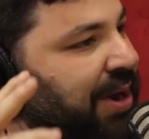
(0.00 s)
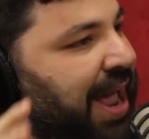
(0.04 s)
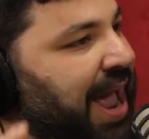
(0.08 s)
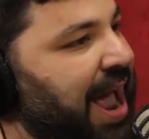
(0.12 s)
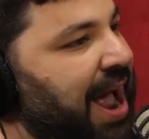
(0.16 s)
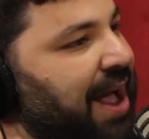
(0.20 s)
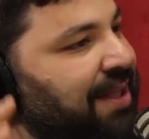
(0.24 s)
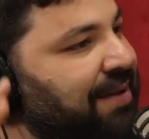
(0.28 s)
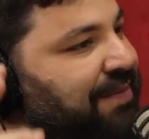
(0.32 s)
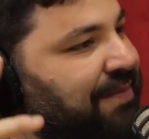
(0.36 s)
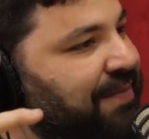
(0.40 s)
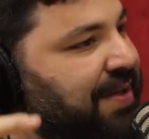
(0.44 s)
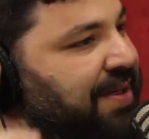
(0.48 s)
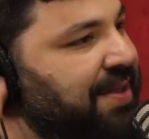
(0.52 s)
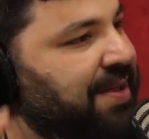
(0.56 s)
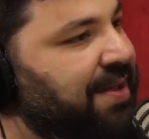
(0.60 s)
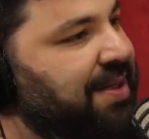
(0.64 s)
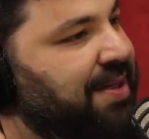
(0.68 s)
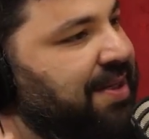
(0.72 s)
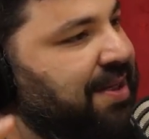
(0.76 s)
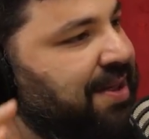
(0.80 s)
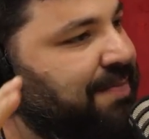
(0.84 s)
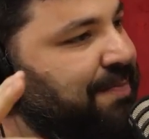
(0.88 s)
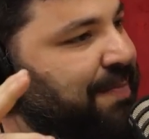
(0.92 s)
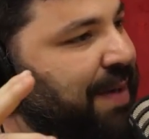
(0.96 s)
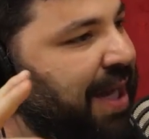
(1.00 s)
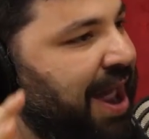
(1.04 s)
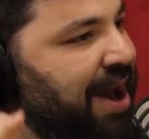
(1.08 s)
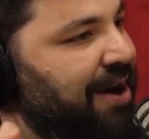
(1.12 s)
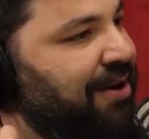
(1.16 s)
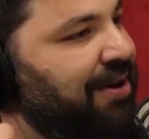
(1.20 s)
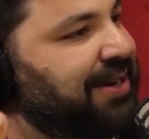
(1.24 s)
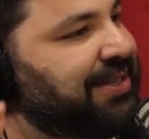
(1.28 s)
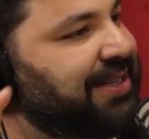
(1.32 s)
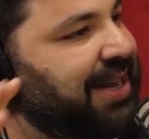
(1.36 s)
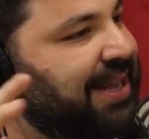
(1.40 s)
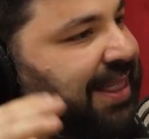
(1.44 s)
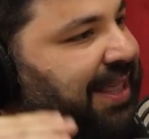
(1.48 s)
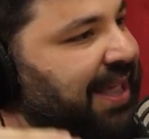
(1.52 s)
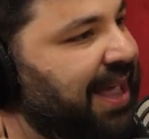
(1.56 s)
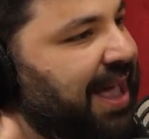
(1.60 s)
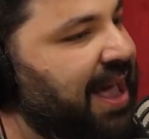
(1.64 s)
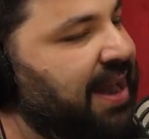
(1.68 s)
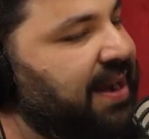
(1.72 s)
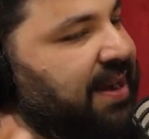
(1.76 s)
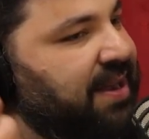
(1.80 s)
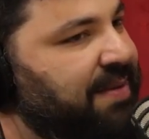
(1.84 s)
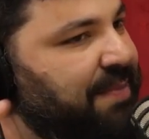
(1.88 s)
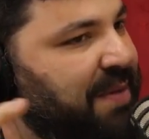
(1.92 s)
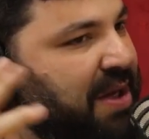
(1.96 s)
Allen visits his parents at the
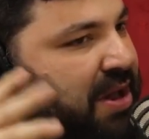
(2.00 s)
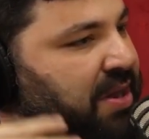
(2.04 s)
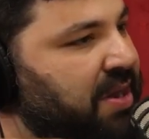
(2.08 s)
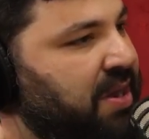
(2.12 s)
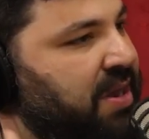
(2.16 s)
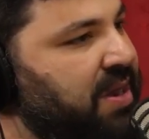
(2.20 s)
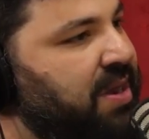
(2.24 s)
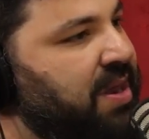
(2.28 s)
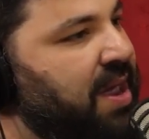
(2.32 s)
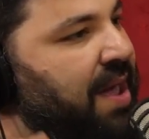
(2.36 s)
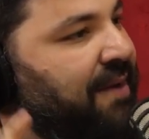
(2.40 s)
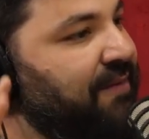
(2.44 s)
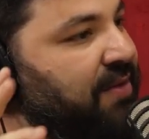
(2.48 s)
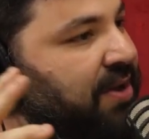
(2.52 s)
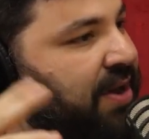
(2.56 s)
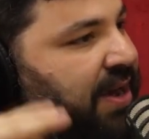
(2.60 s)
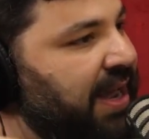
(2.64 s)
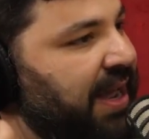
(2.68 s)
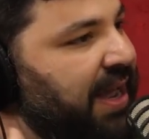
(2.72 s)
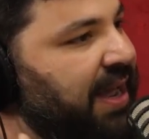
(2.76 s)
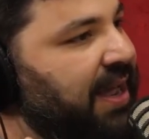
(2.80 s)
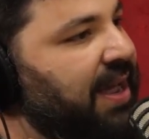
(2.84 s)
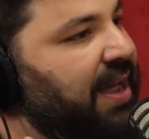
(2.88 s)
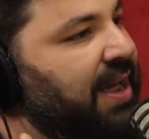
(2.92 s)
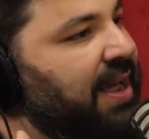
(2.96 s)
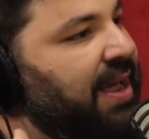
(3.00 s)
end. He's about 70.